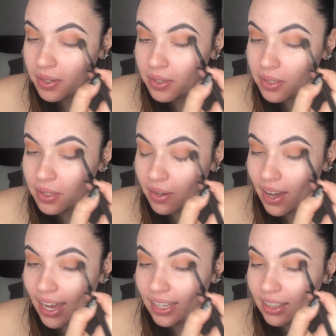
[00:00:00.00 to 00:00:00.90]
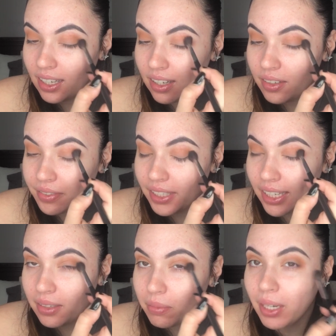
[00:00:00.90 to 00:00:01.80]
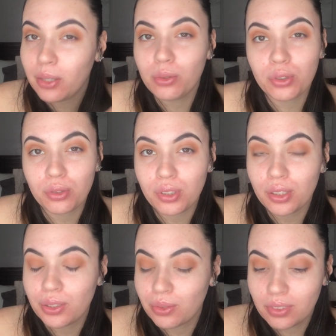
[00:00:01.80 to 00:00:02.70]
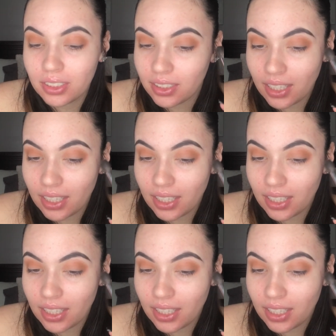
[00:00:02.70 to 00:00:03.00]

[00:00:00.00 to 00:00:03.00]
So I love like my neutral tones.